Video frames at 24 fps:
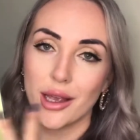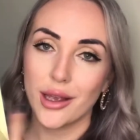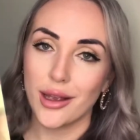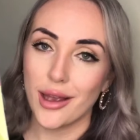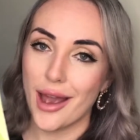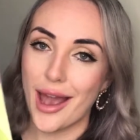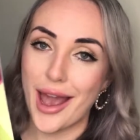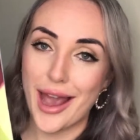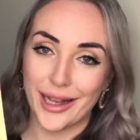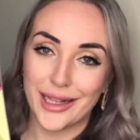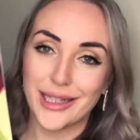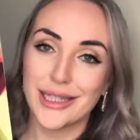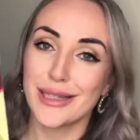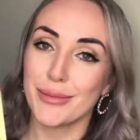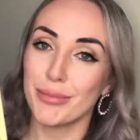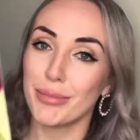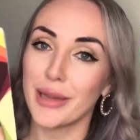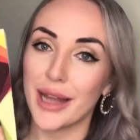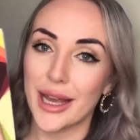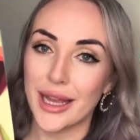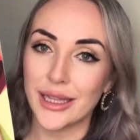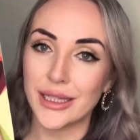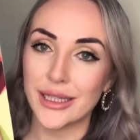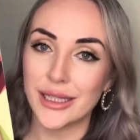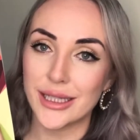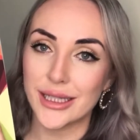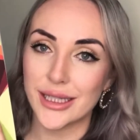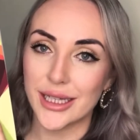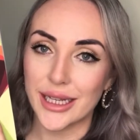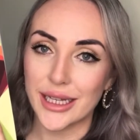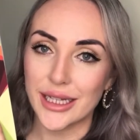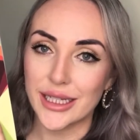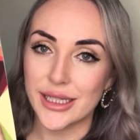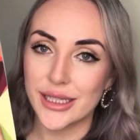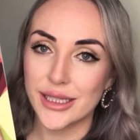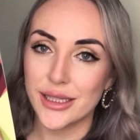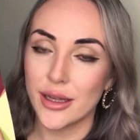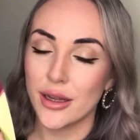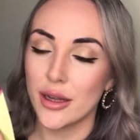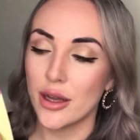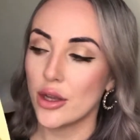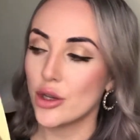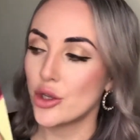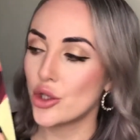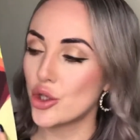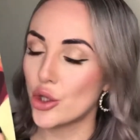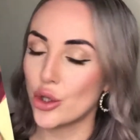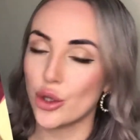explains this
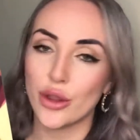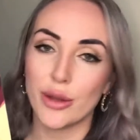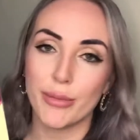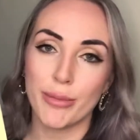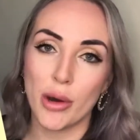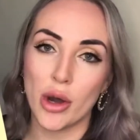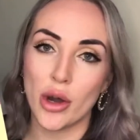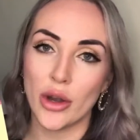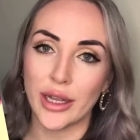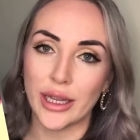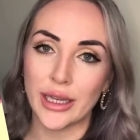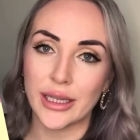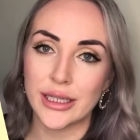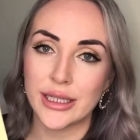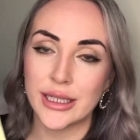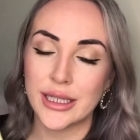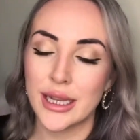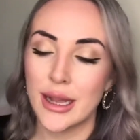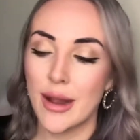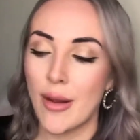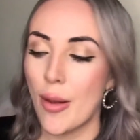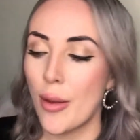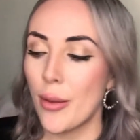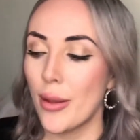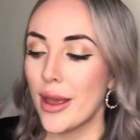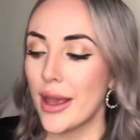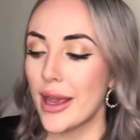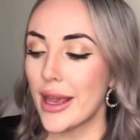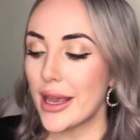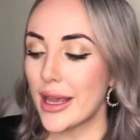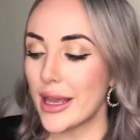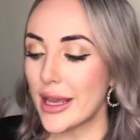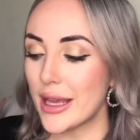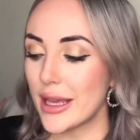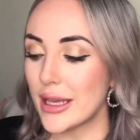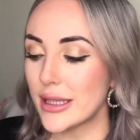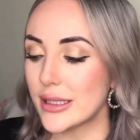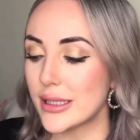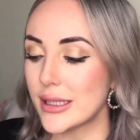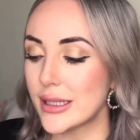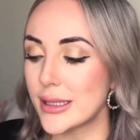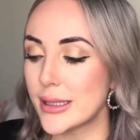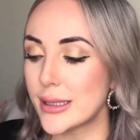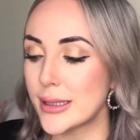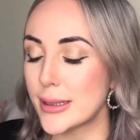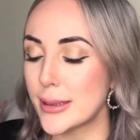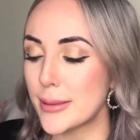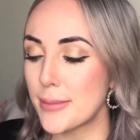to the point.
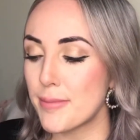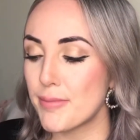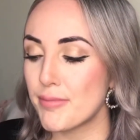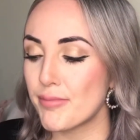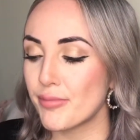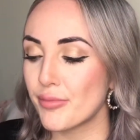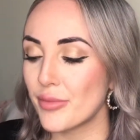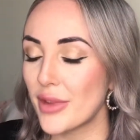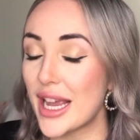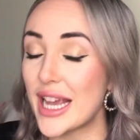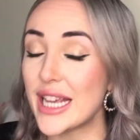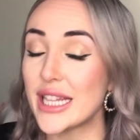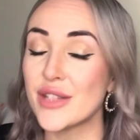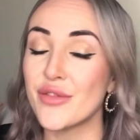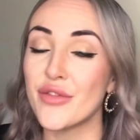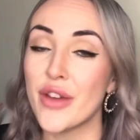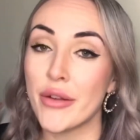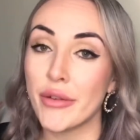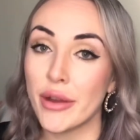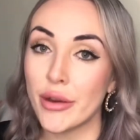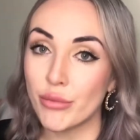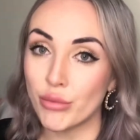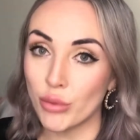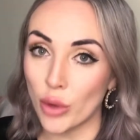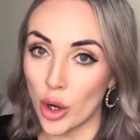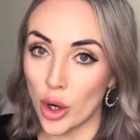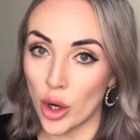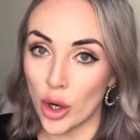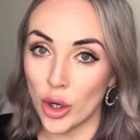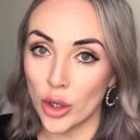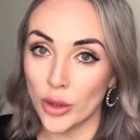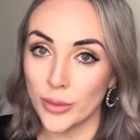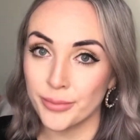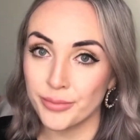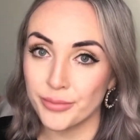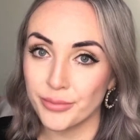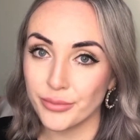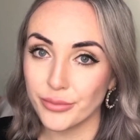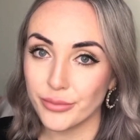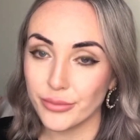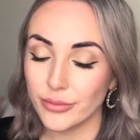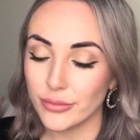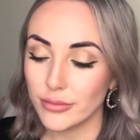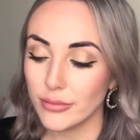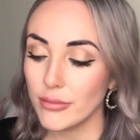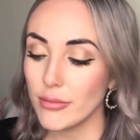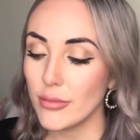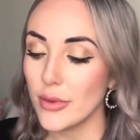It's, it's very raw.
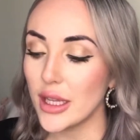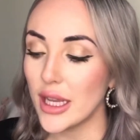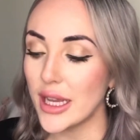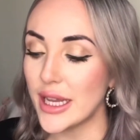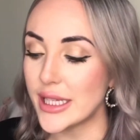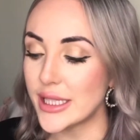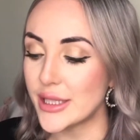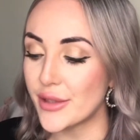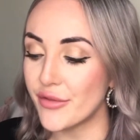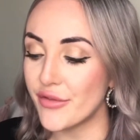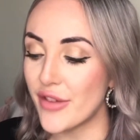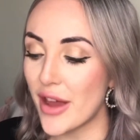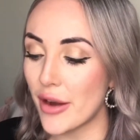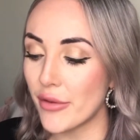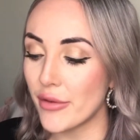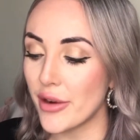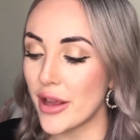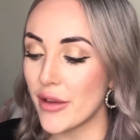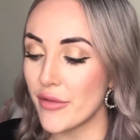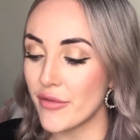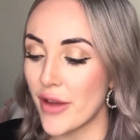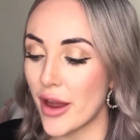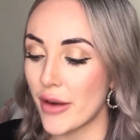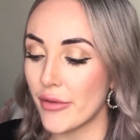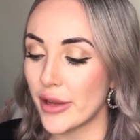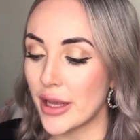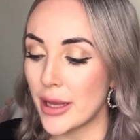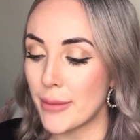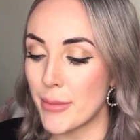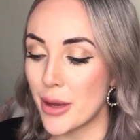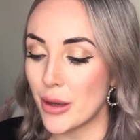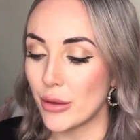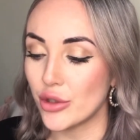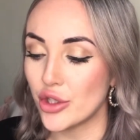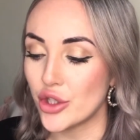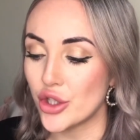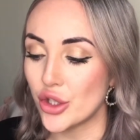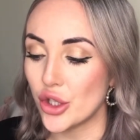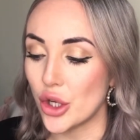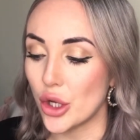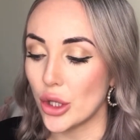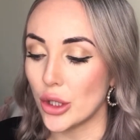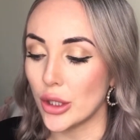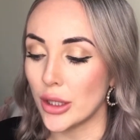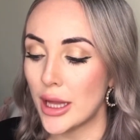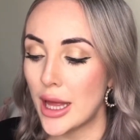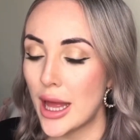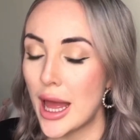It's very, very
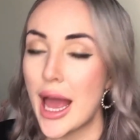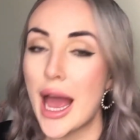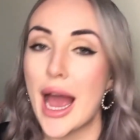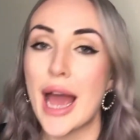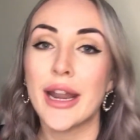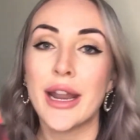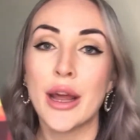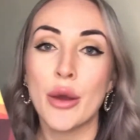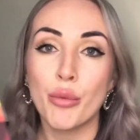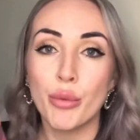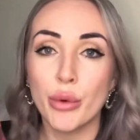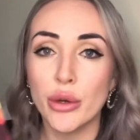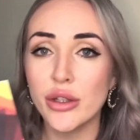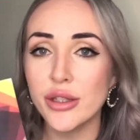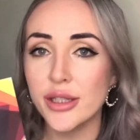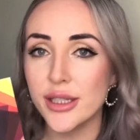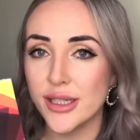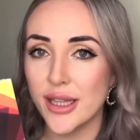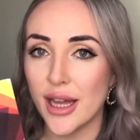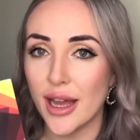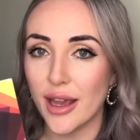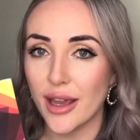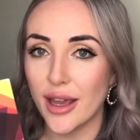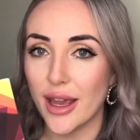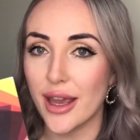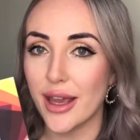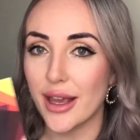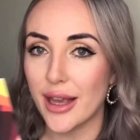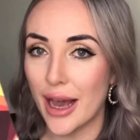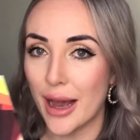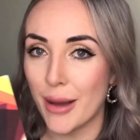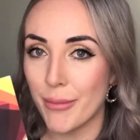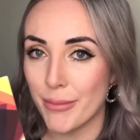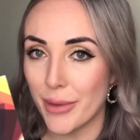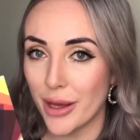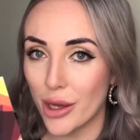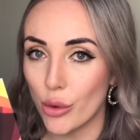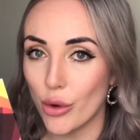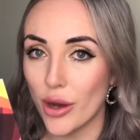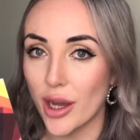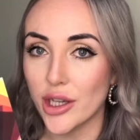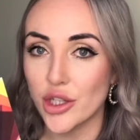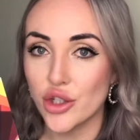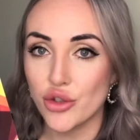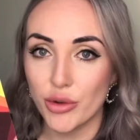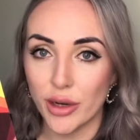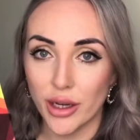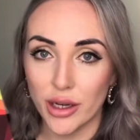emotional. And I will say it can be
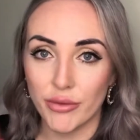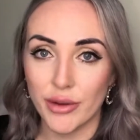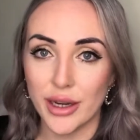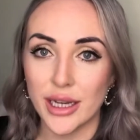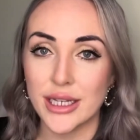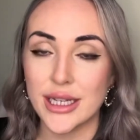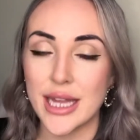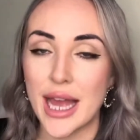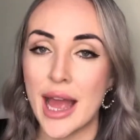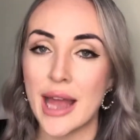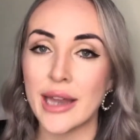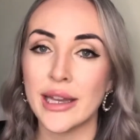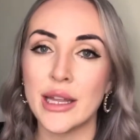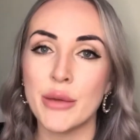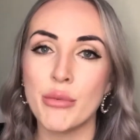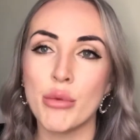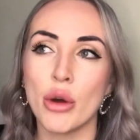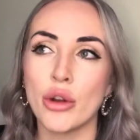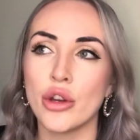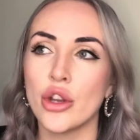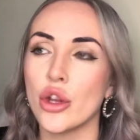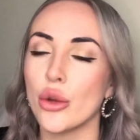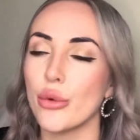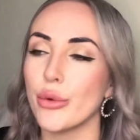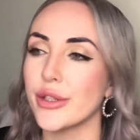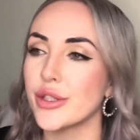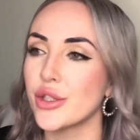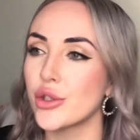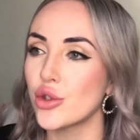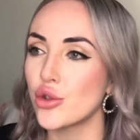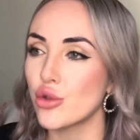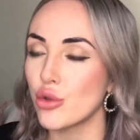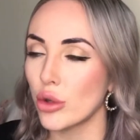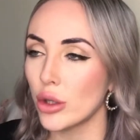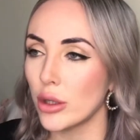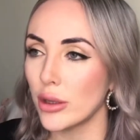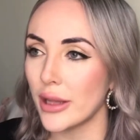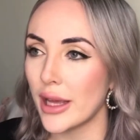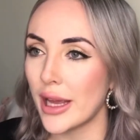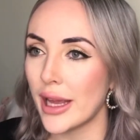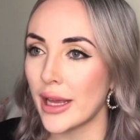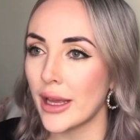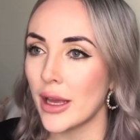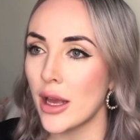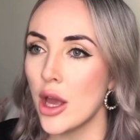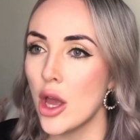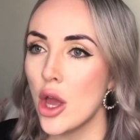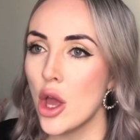quite triggering to anyone who is
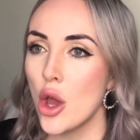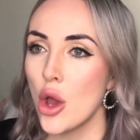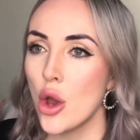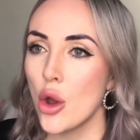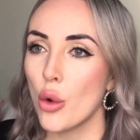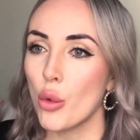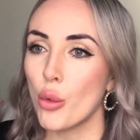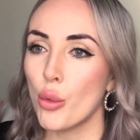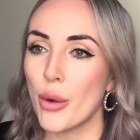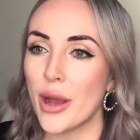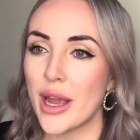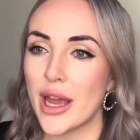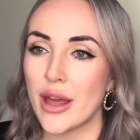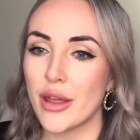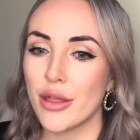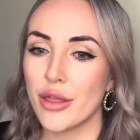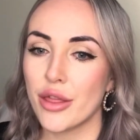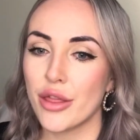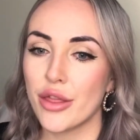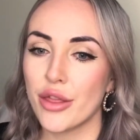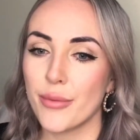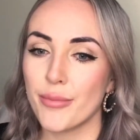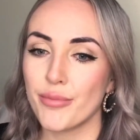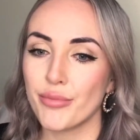struggling with